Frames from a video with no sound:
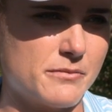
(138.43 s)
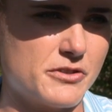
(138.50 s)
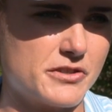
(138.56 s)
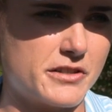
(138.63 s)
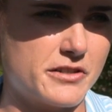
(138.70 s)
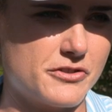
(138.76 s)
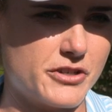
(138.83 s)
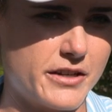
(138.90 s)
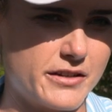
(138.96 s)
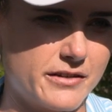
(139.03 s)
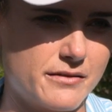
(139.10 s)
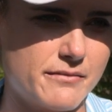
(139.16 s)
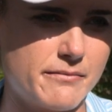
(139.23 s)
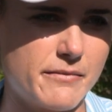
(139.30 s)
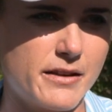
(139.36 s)
I'm just going to try
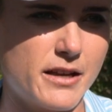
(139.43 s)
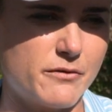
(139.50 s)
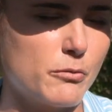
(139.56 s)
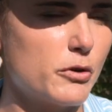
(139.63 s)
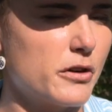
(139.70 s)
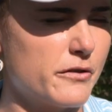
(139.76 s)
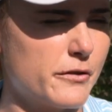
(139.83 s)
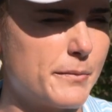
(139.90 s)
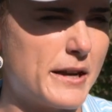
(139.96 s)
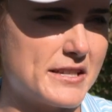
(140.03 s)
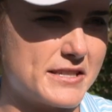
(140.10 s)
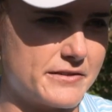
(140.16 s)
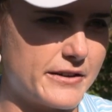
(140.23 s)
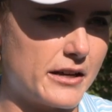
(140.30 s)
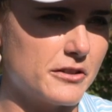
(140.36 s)
to have more of a
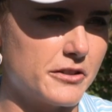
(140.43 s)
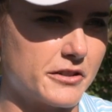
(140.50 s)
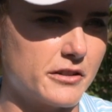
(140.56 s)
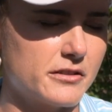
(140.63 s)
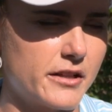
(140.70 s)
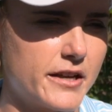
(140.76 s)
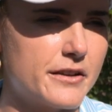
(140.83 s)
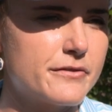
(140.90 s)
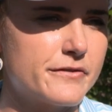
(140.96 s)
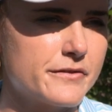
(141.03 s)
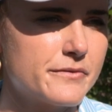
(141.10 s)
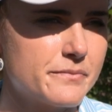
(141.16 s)
positive outlook on life.